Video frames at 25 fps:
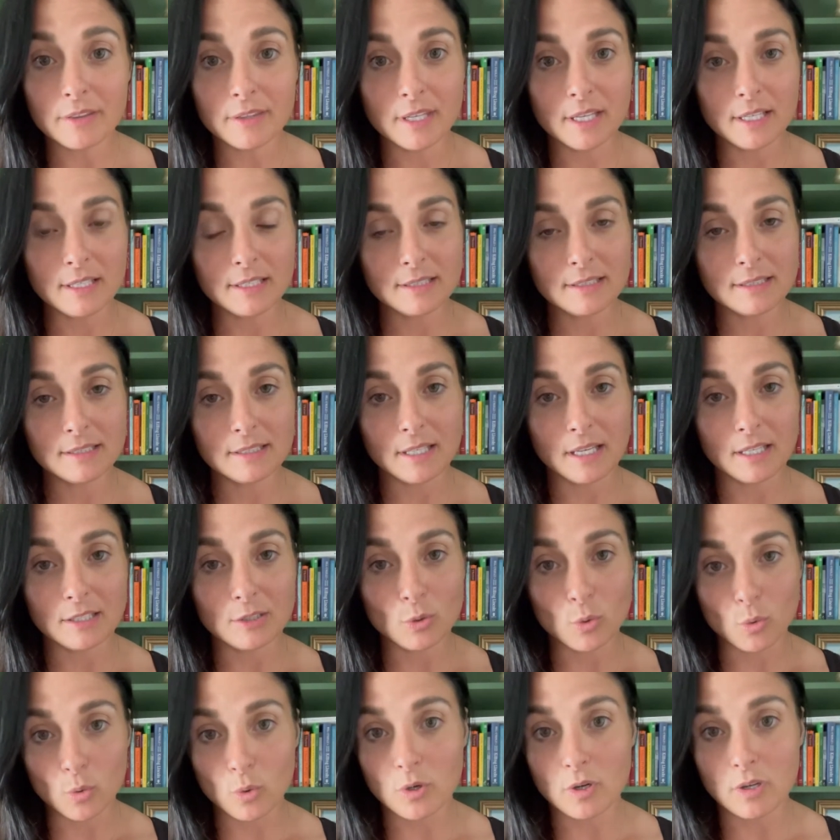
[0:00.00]
This
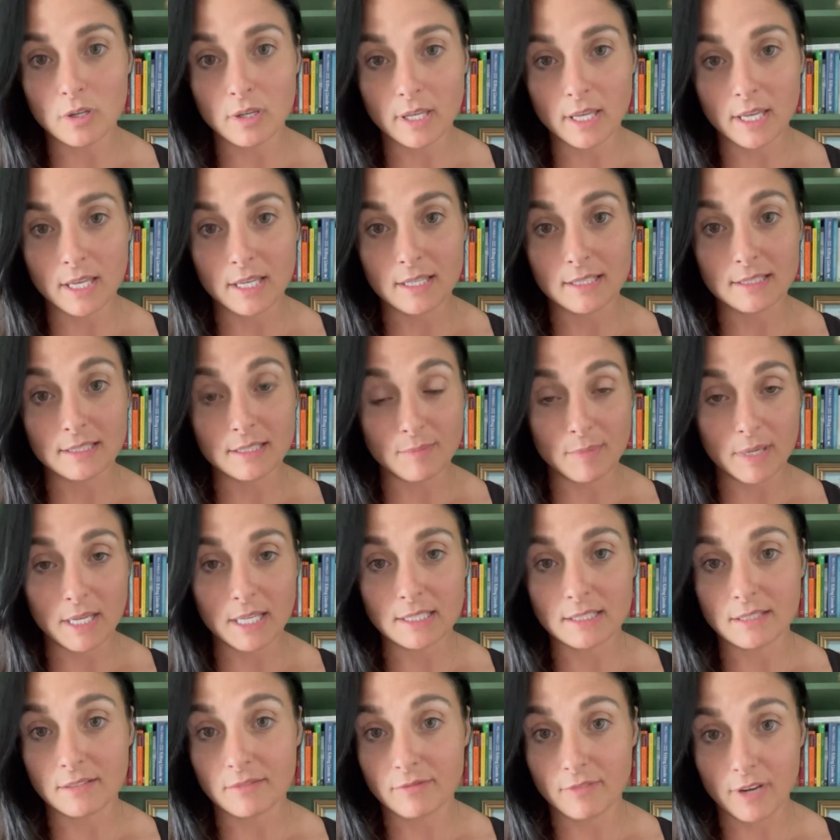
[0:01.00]
tool, it to me
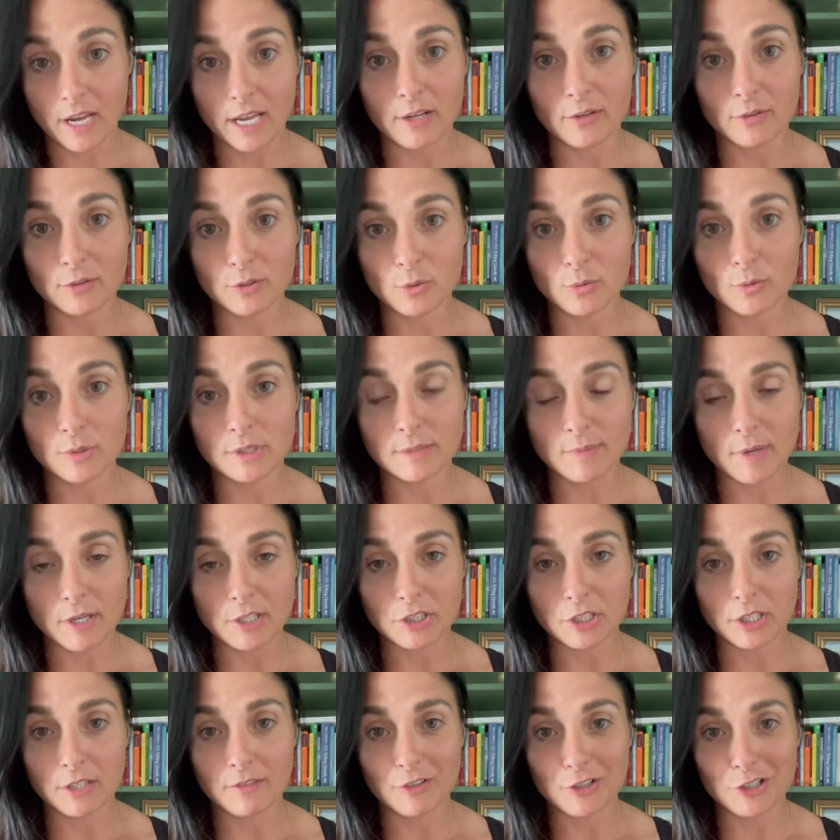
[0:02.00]
is a vital tool,
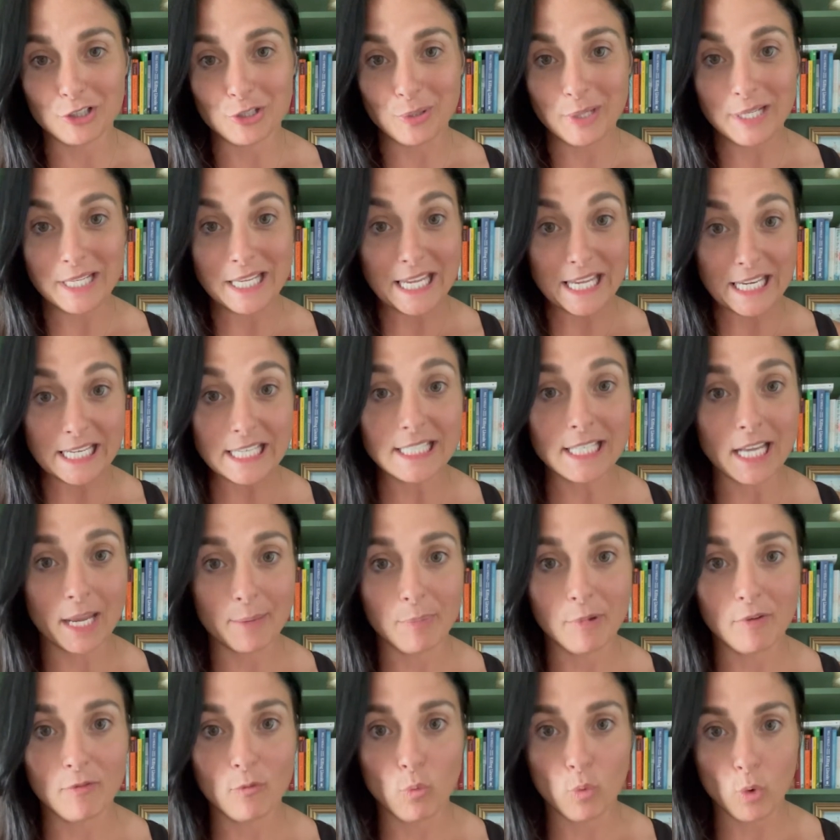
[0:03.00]
especially if you're doing any type
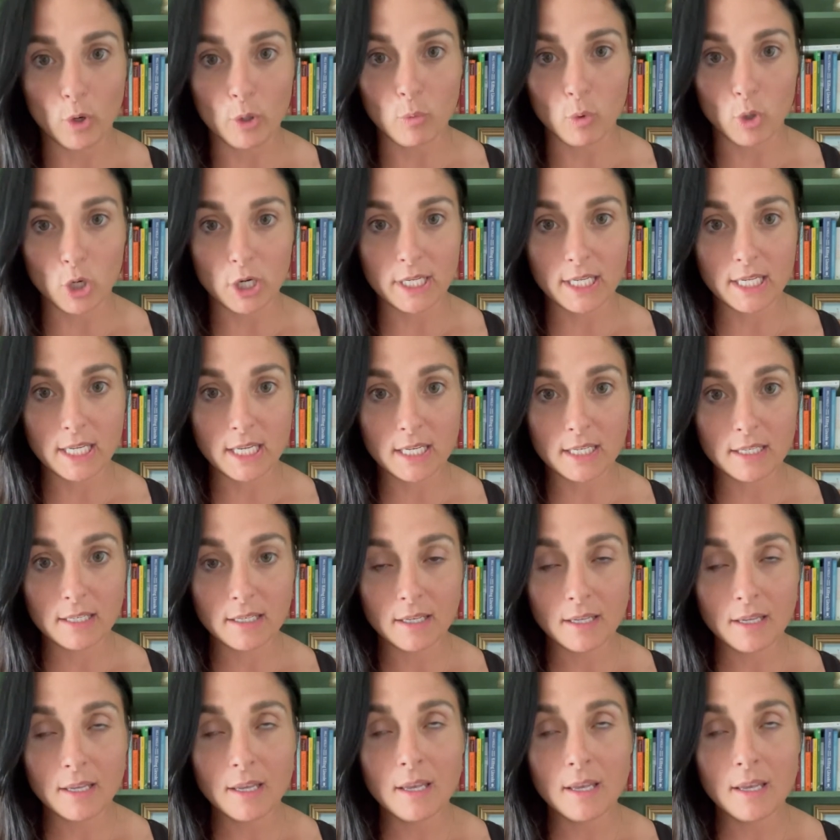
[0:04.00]
of woodworking.